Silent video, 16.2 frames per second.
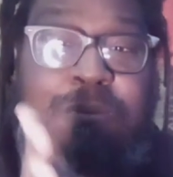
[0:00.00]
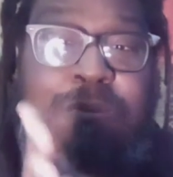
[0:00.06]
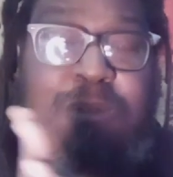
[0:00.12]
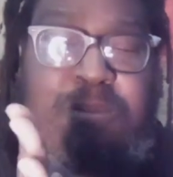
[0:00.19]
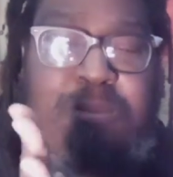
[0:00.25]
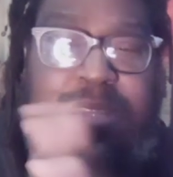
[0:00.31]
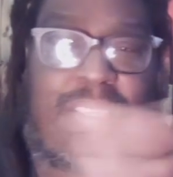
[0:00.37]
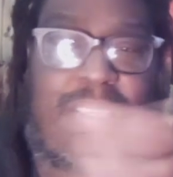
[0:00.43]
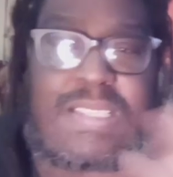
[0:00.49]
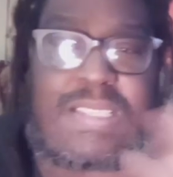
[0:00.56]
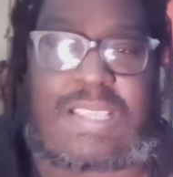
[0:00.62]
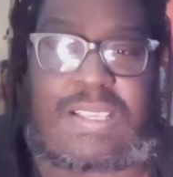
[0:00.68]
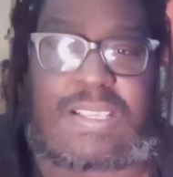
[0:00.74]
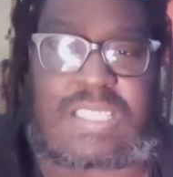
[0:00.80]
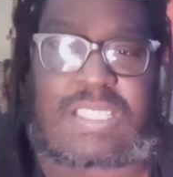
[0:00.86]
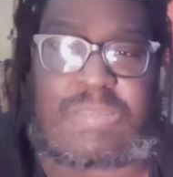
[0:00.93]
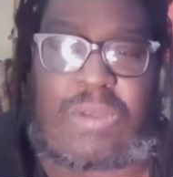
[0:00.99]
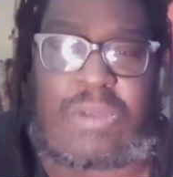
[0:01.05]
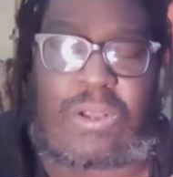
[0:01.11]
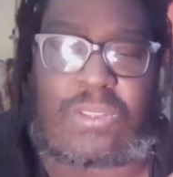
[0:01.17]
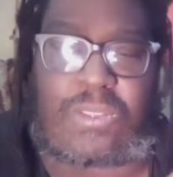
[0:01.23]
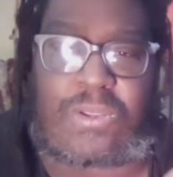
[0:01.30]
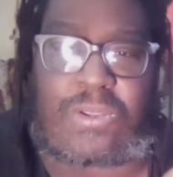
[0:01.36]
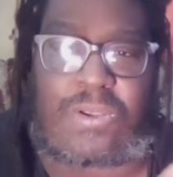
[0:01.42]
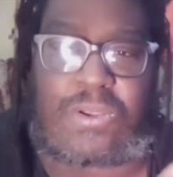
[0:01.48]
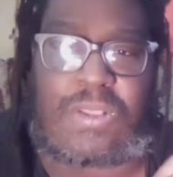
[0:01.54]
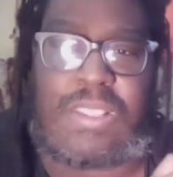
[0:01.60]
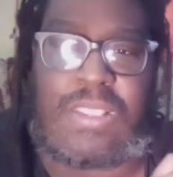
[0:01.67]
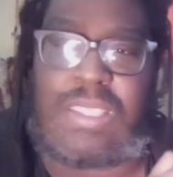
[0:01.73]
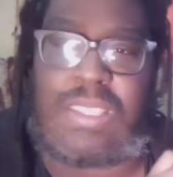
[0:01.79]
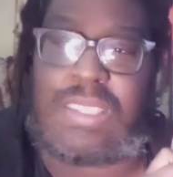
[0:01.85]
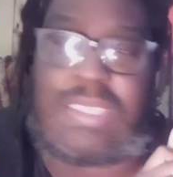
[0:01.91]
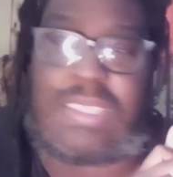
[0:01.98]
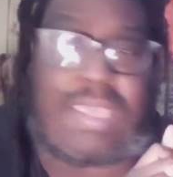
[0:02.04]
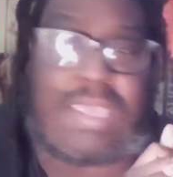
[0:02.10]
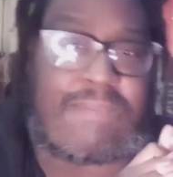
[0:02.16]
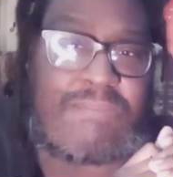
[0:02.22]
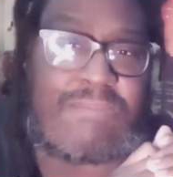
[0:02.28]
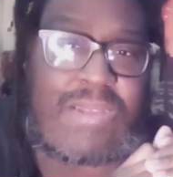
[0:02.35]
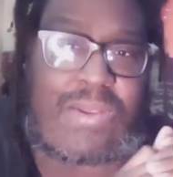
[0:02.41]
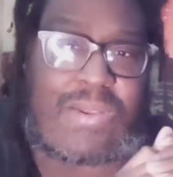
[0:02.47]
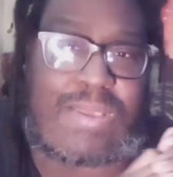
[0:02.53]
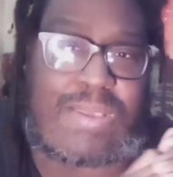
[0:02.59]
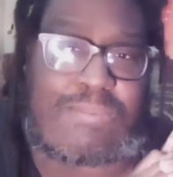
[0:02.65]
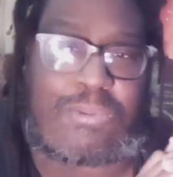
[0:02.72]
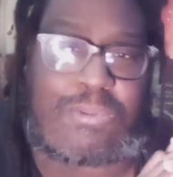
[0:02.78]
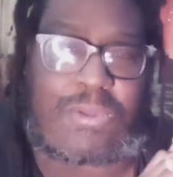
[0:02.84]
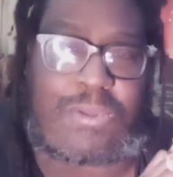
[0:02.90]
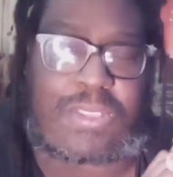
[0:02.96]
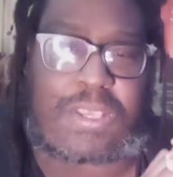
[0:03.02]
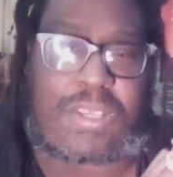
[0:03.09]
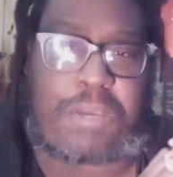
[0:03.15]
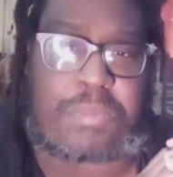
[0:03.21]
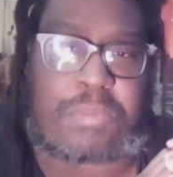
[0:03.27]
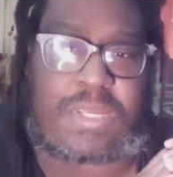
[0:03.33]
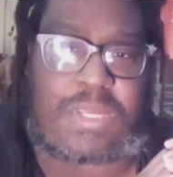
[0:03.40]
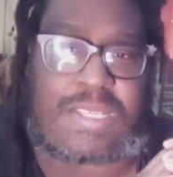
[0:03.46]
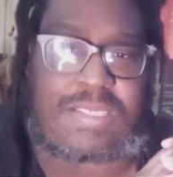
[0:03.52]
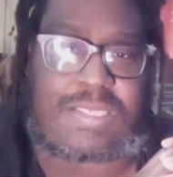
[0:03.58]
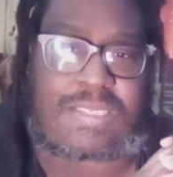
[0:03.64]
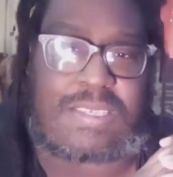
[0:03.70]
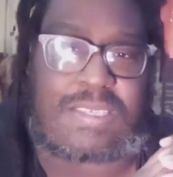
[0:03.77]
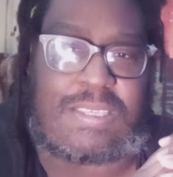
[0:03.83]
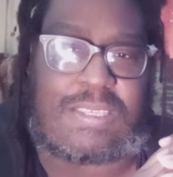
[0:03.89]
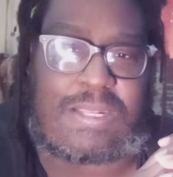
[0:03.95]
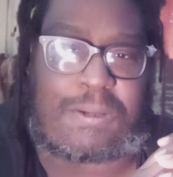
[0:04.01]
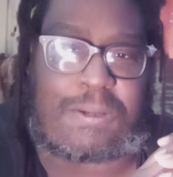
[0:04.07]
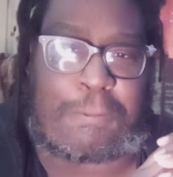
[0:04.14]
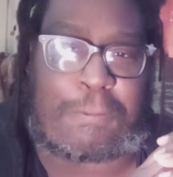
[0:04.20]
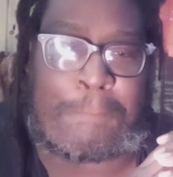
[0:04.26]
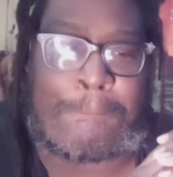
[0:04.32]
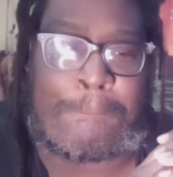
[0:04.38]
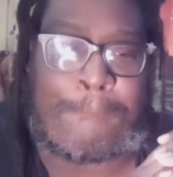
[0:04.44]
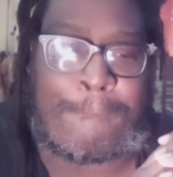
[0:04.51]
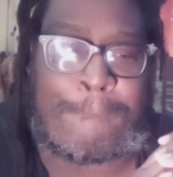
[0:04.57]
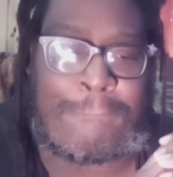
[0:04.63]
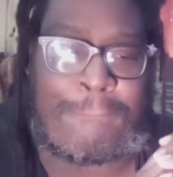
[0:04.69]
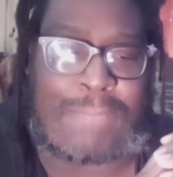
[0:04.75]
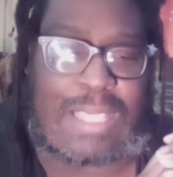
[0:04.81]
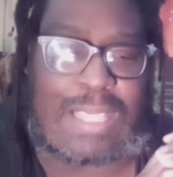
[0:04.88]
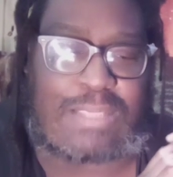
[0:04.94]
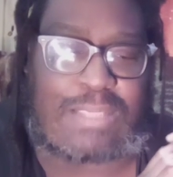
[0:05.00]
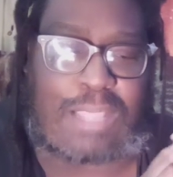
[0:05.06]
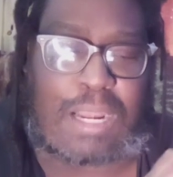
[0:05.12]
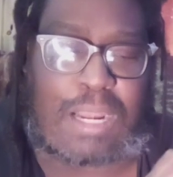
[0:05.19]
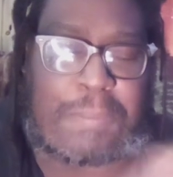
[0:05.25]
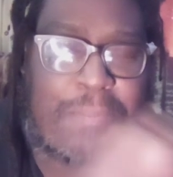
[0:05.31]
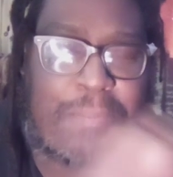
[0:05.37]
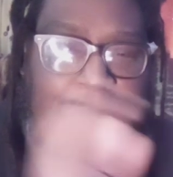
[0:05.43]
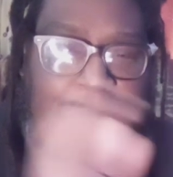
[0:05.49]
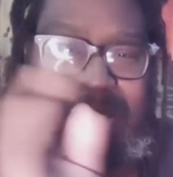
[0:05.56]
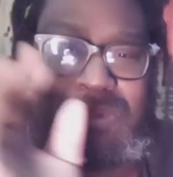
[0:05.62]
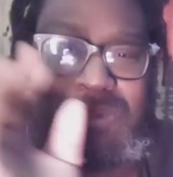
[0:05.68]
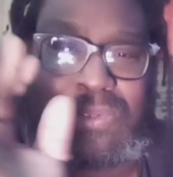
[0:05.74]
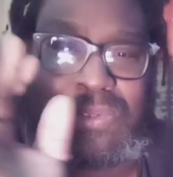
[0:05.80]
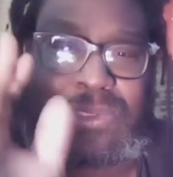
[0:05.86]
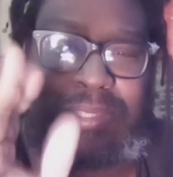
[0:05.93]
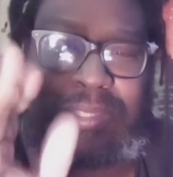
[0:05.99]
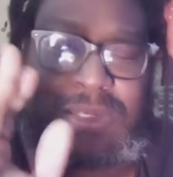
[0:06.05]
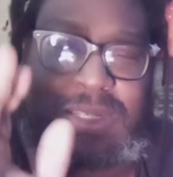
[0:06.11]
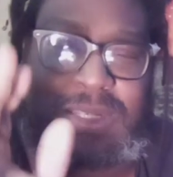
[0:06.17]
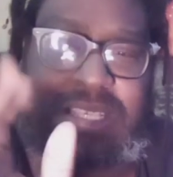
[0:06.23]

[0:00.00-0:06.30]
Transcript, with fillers: from these uh, smaller yet very important companies. You know, a lot of people they overlook